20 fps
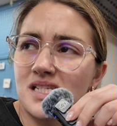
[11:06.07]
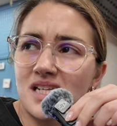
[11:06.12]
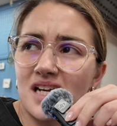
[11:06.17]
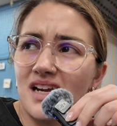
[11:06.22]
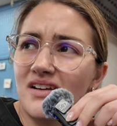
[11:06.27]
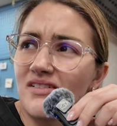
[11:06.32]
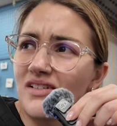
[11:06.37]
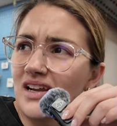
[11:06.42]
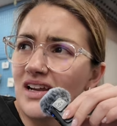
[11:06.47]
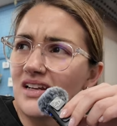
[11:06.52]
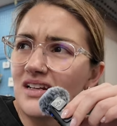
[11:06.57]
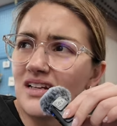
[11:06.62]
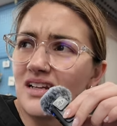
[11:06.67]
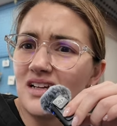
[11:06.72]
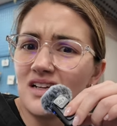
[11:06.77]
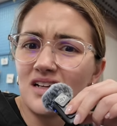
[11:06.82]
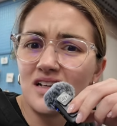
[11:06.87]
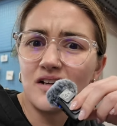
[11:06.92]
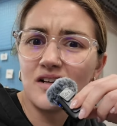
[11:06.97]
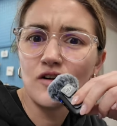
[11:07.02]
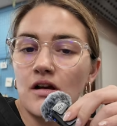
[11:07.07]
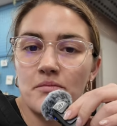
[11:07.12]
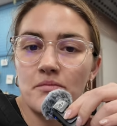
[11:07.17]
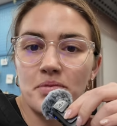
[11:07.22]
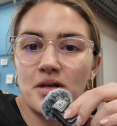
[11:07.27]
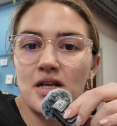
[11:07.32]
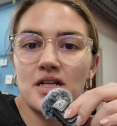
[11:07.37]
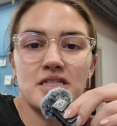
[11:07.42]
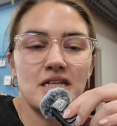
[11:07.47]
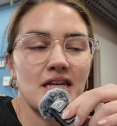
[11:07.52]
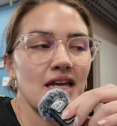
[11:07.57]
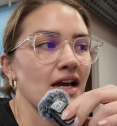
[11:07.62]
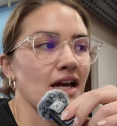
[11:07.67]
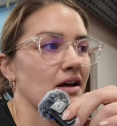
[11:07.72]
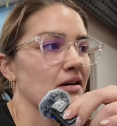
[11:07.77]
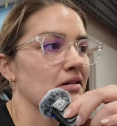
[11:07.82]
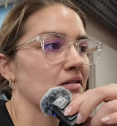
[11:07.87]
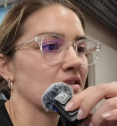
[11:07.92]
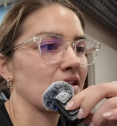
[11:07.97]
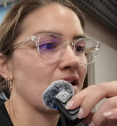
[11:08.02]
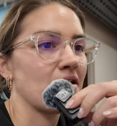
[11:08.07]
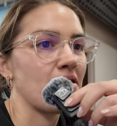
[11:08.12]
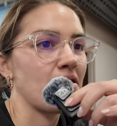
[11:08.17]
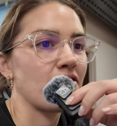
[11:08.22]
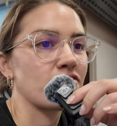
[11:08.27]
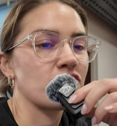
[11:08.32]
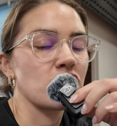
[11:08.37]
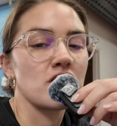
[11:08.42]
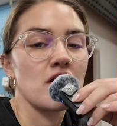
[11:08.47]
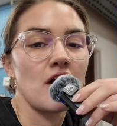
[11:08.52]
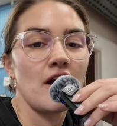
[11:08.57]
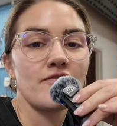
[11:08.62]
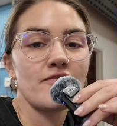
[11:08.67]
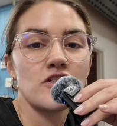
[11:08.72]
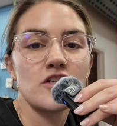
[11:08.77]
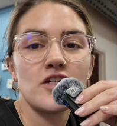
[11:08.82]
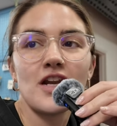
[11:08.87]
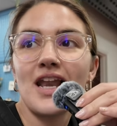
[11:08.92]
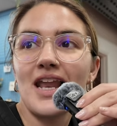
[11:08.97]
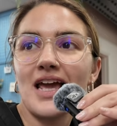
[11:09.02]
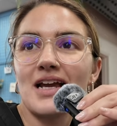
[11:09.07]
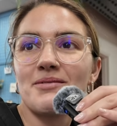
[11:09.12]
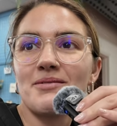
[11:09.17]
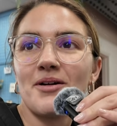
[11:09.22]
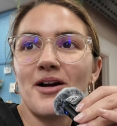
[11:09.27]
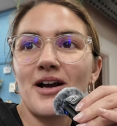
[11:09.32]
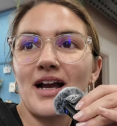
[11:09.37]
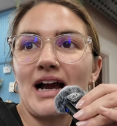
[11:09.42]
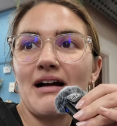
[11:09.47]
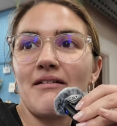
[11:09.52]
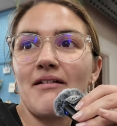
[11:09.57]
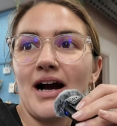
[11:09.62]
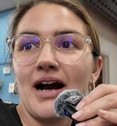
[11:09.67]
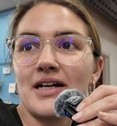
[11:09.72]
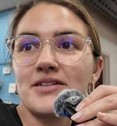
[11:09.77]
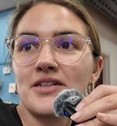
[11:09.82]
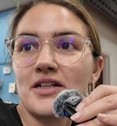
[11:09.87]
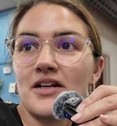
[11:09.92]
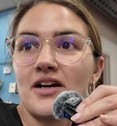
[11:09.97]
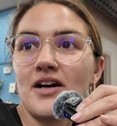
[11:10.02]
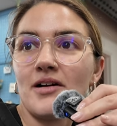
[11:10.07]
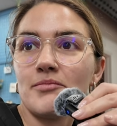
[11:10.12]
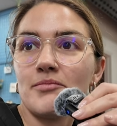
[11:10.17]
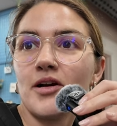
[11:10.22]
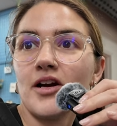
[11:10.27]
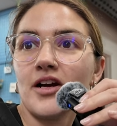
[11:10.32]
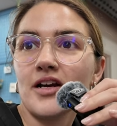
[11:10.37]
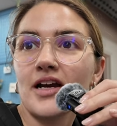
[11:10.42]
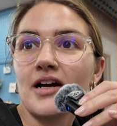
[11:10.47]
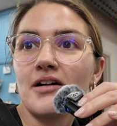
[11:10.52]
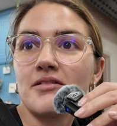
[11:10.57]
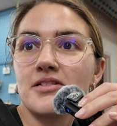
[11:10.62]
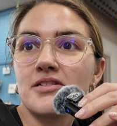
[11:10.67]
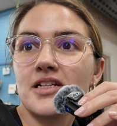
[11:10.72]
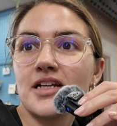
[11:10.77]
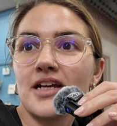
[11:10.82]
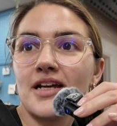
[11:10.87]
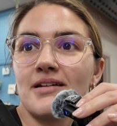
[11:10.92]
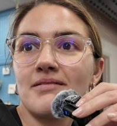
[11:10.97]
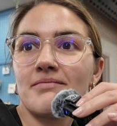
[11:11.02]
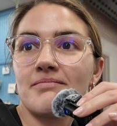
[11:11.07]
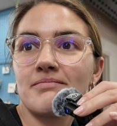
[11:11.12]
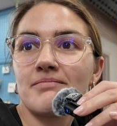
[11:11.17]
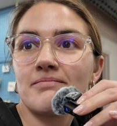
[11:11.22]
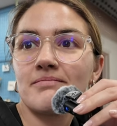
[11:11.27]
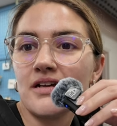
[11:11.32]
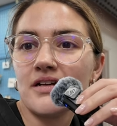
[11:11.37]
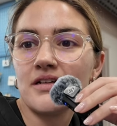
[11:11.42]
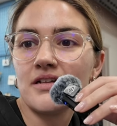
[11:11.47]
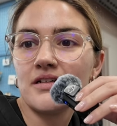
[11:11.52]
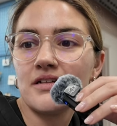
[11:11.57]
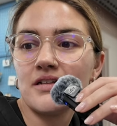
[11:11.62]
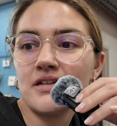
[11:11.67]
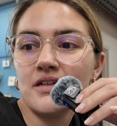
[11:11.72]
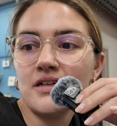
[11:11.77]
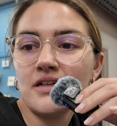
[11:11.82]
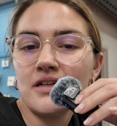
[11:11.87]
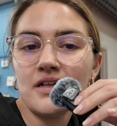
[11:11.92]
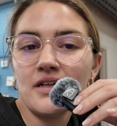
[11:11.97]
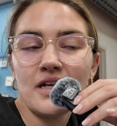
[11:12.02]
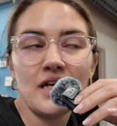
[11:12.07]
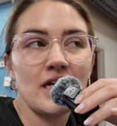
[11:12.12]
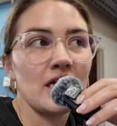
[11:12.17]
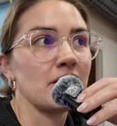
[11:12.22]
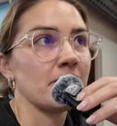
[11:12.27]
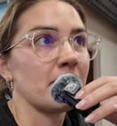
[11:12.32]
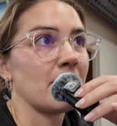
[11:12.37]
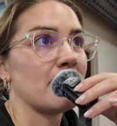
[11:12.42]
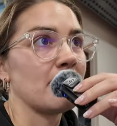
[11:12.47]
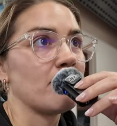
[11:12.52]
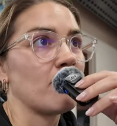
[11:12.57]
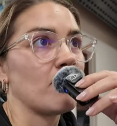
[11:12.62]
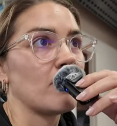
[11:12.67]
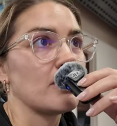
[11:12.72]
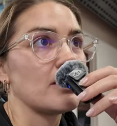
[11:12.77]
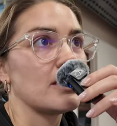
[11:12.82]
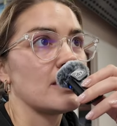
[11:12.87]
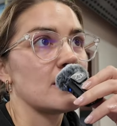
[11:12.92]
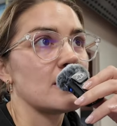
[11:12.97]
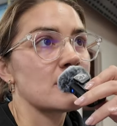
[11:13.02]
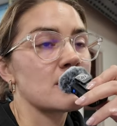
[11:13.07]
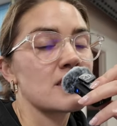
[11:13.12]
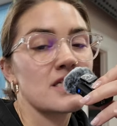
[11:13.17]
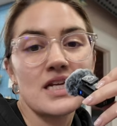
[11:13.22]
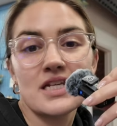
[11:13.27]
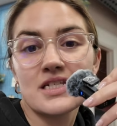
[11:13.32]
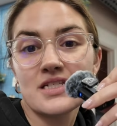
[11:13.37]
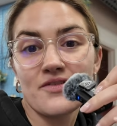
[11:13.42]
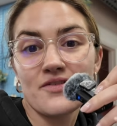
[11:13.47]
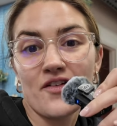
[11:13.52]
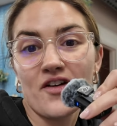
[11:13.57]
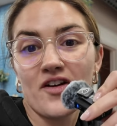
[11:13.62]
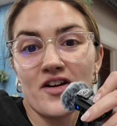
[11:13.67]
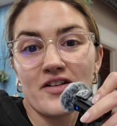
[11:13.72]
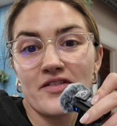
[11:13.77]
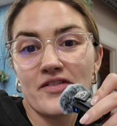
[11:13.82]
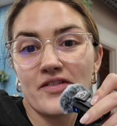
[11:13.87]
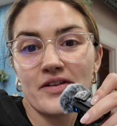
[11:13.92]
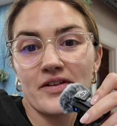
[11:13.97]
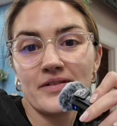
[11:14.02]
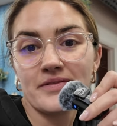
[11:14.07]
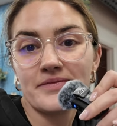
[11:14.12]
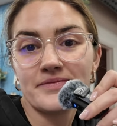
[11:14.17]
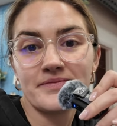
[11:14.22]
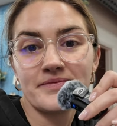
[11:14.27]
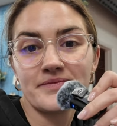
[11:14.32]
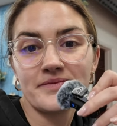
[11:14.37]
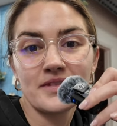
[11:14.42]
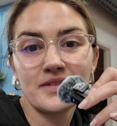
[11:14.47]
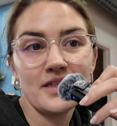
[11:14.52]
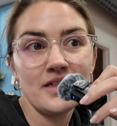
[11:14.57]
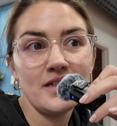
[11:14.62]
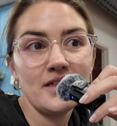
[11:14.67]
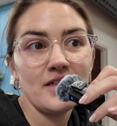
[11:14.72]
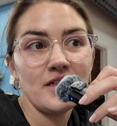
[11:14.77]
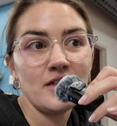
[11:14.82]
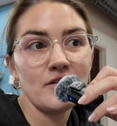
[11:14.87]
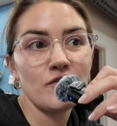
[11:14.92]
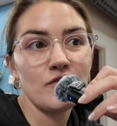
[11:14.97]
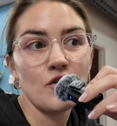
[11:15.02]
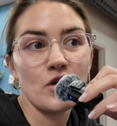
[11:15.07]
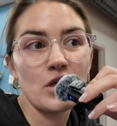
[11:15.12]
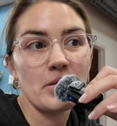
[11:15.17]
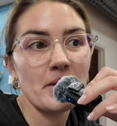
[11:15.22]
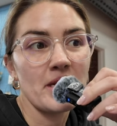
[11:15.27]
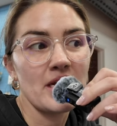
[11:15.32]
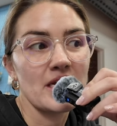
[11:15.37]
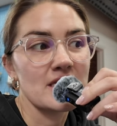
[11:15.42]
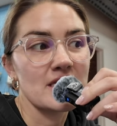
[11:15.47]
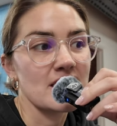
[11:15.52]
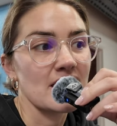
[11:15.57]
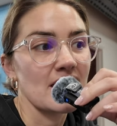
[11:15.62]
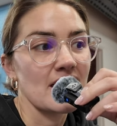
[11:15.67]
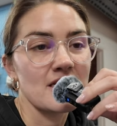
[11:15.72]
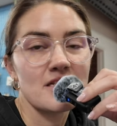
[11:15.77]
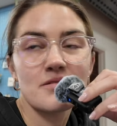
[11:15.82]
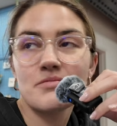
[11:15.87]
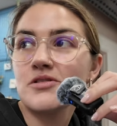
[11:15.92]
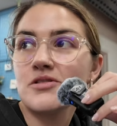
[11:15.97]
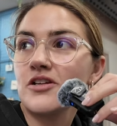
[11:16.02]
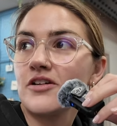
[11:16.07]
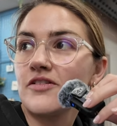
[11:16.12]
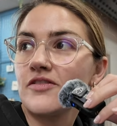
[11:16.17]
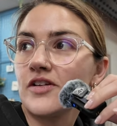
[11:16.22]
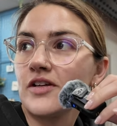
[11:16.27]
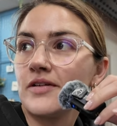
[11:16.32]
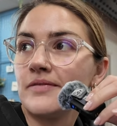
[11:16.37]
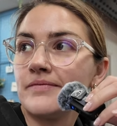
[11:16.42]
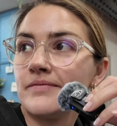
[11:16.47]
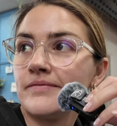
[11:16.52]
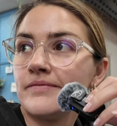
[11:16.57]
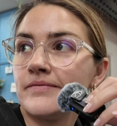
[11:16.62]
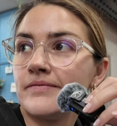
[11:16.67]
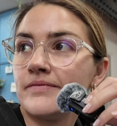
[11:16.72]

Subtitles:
steering. Bloody hell. That I've done a leg workout and an arm workout today. Anyway, right. It's 10 to 5. 40 minutes to get some stuff done.